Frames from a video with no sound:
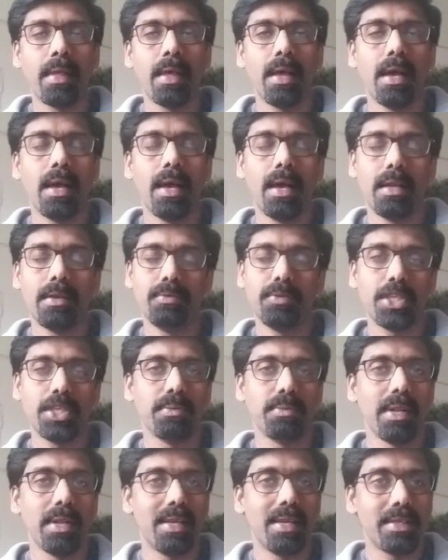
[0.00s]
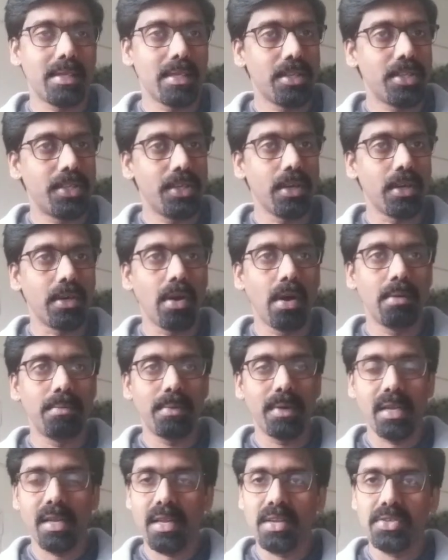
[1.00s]
and which will assess your
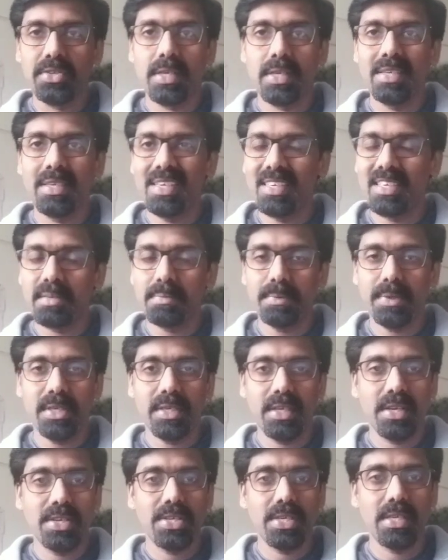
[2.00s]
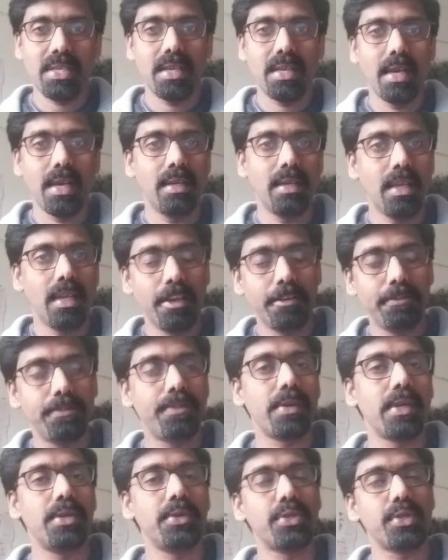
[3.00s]
comprehension, interpretation, and
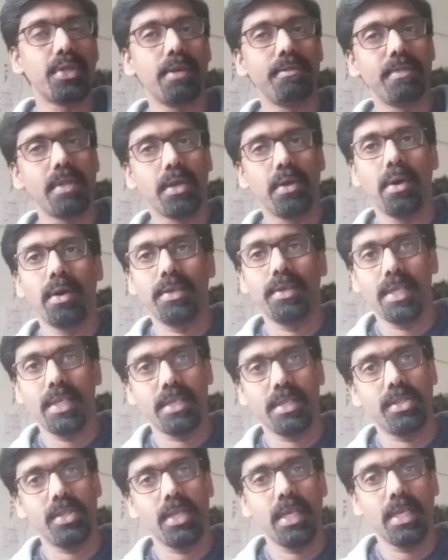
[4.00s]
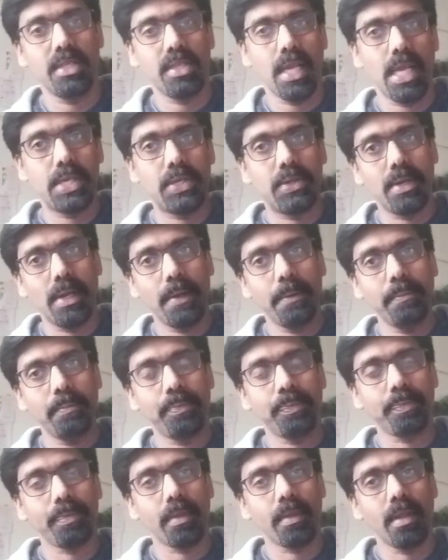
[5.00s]
inference of the context, etc.
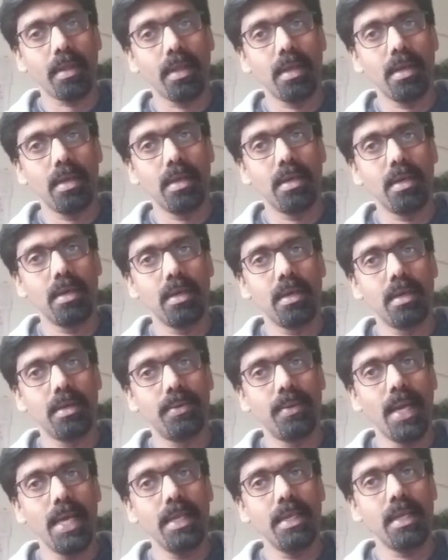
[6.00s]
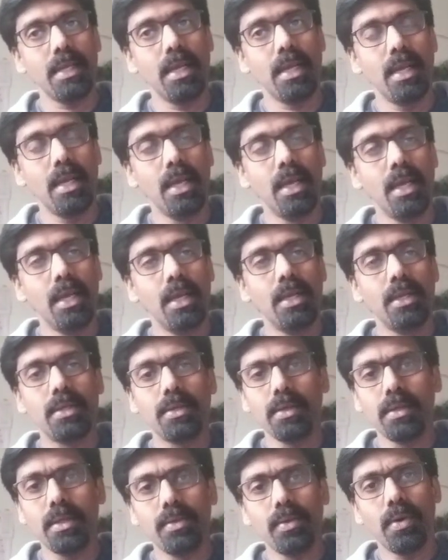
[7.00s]
All right.
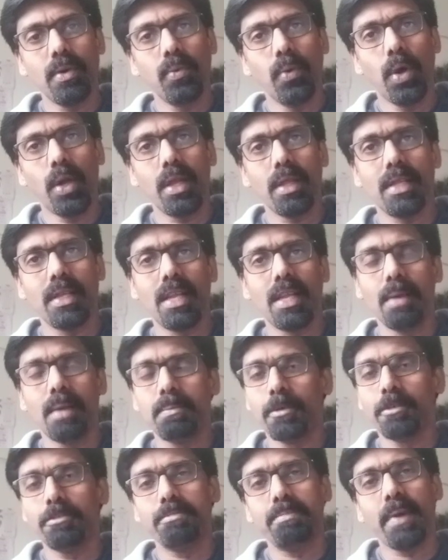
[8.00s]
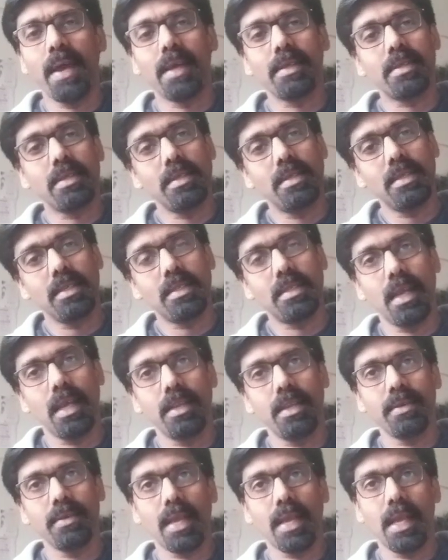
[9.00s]
So what are the type of passages that
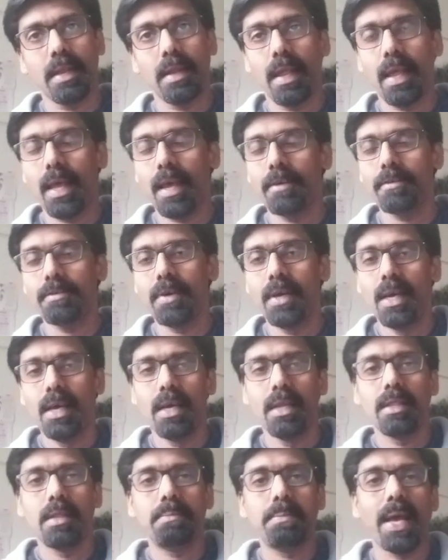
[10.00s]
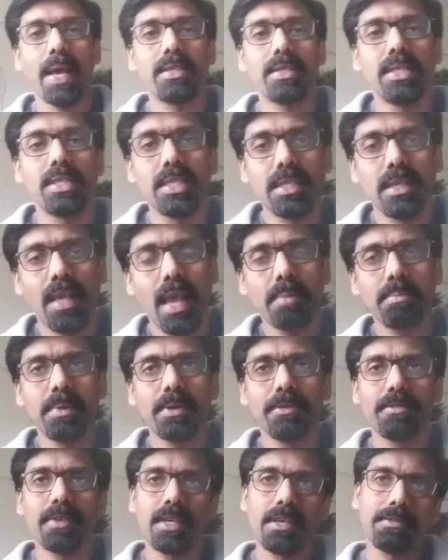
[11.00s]
you can have? The passages can
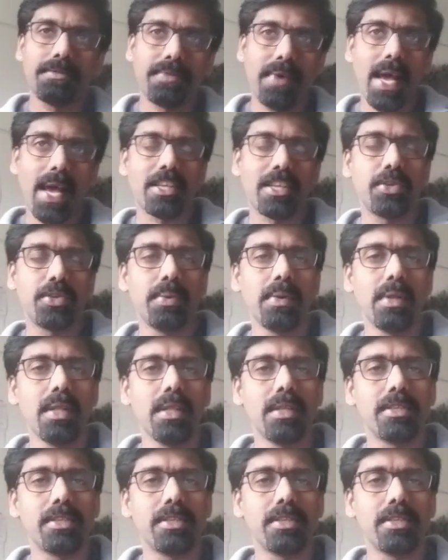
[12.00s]
be very factual,